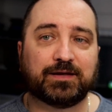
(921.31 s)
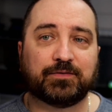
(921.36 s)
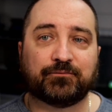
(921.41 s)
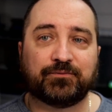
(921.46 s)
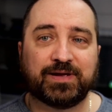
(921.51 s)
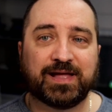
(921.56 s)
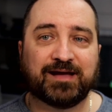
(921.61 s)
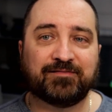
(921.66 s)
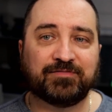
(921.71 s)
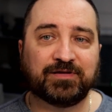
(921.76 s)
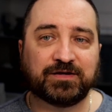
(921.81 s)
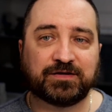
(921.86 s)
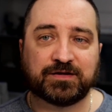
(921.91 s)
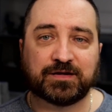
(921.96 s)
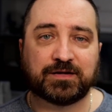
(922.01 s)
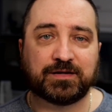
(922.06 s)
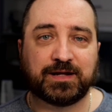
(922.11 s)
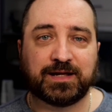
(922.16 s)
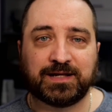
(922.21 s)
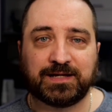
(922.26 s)
We haven't
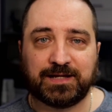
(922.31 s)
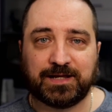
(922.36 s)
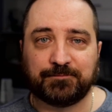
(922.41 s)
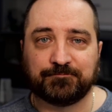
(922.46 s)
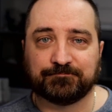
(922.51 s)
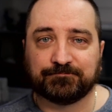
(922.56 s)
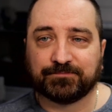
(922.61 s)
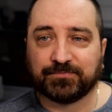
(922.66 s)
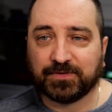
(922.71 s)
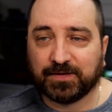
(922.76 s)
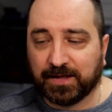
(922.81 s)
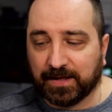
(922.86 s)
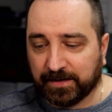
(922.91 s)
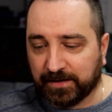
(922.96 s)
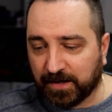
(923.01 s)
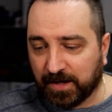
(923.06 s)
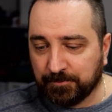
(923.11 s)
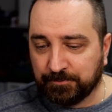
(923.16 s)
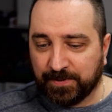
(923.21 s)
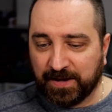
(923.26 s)
done any, and
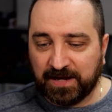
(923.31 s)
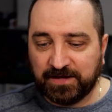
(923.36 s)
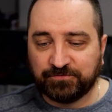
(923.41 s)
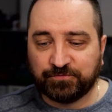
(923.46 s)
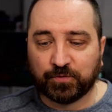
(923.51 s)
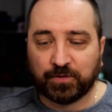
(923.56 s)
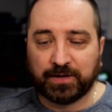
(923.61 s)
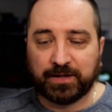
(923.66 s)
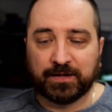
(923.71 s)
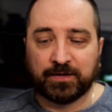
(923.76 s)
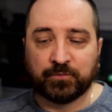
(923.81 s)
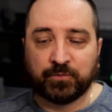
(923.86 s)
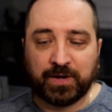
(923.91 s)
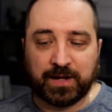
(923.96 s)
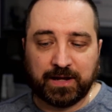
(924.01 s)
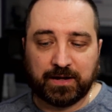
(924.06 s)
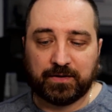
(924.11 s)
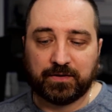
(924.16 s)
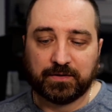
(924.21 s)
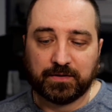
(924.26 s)
I'm painfully
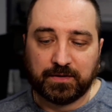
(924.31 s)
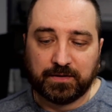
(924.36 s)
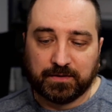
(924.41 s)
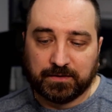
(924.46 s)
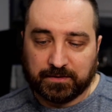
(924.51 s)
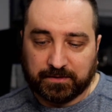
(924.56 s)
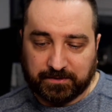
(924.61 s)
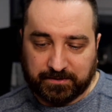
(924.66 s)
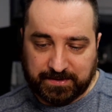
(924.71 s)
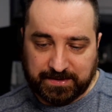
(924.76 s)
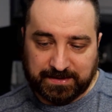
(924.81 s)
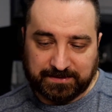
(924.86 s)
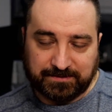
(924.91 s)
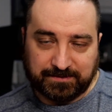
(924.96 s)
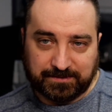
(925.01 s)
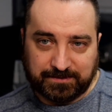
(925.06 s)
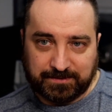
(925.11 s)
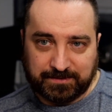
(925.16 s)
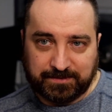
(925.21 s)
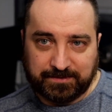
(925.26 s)
aware that
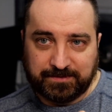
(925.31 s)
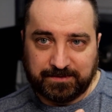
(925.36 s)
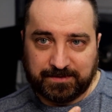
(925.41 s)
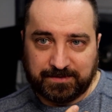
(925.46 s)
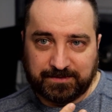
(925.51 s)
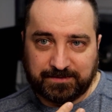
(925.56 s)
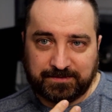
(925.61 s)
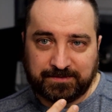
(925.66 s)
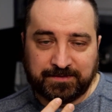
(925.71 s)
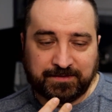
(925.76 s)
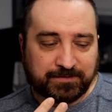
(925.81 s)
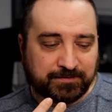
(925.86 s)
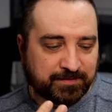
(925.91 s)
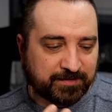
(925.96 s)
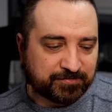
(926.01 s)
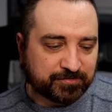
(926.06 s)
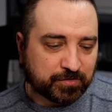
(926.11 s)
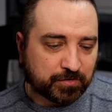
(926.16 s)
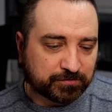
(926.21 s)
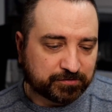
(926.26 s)

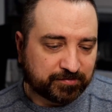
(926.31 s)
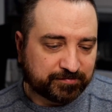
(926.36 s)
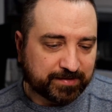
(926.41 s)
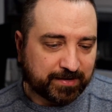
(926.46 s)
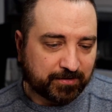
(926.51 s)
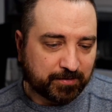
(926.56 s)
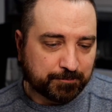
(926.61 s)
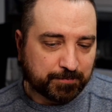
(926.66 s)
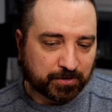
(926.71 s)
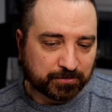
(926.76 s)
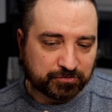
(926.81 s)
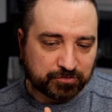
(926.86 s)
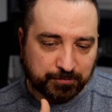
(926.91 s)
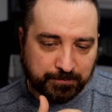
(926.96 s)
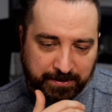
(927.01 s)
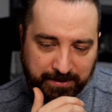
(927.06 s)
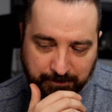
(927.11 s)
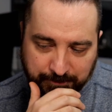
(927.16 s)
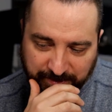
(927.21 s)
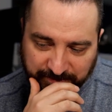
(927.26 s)
this causes our bot to
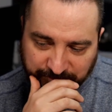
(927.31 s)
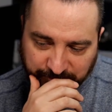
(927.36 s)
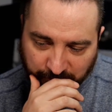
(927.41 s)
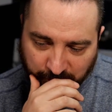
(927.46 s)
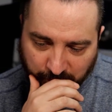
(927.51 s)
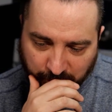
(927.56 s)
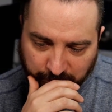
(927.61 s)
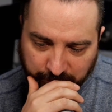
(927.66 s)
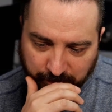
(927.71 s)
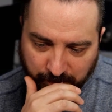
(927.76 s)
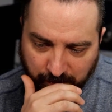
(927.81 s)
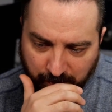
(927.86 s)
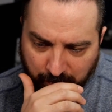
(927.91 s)
be a bit flawed.